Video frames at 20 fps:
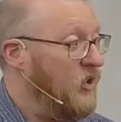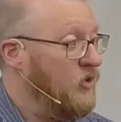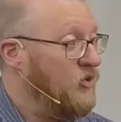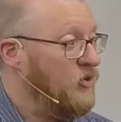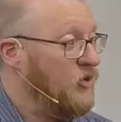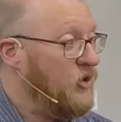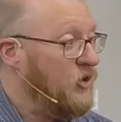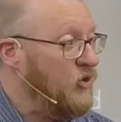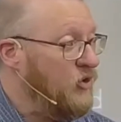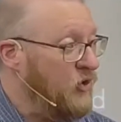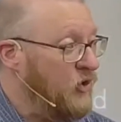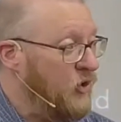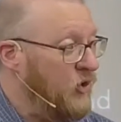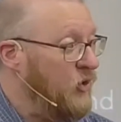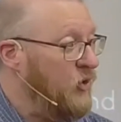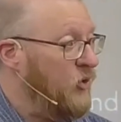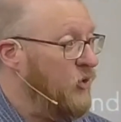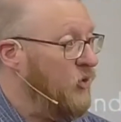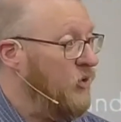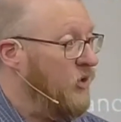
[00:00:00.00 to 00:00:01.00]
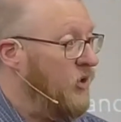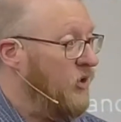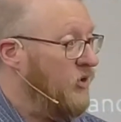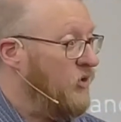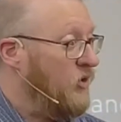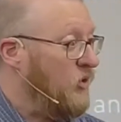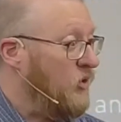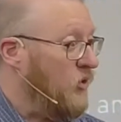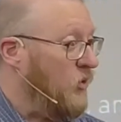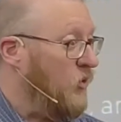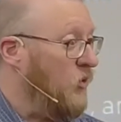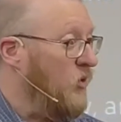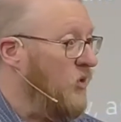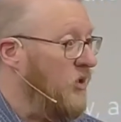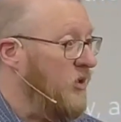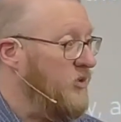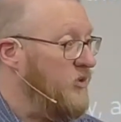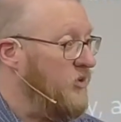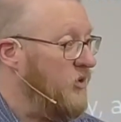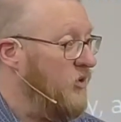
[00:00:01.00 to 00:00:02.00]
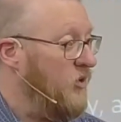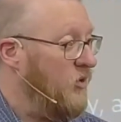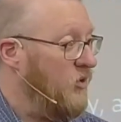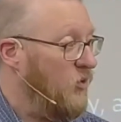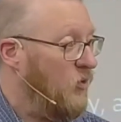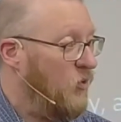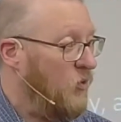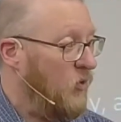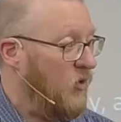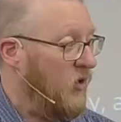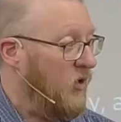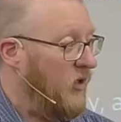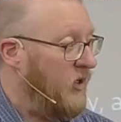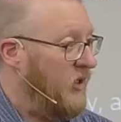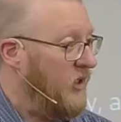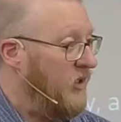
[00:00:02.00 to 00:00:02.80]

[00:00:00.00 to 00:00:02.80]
to do the Lord's work.